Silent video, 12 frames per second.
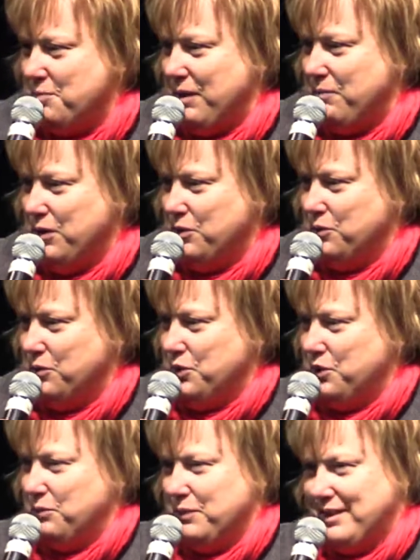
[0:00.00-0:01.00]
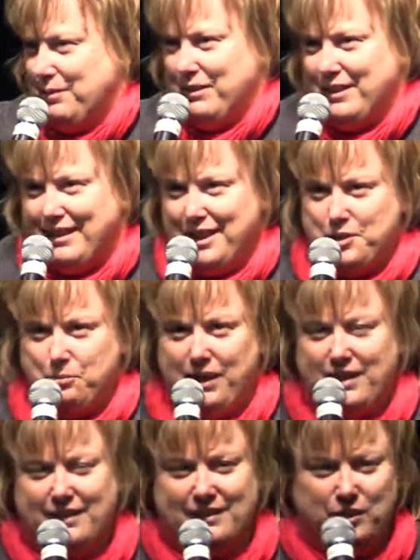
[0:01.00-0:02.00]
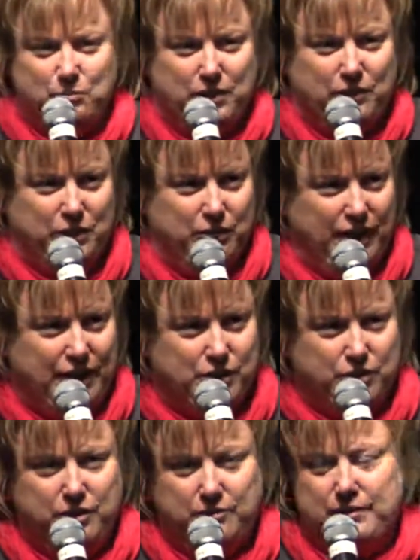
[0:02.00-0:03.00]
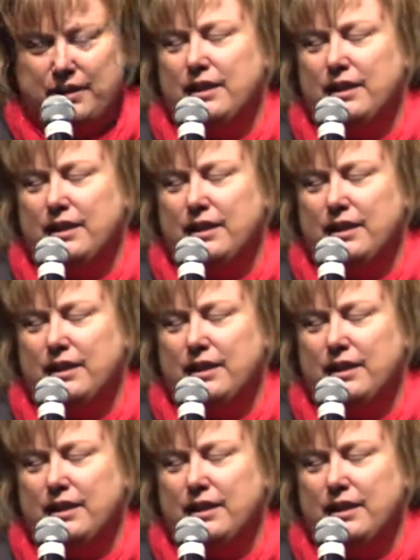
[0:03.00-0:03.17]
maybe a horseshoe or something, again depending a little bit on your age group.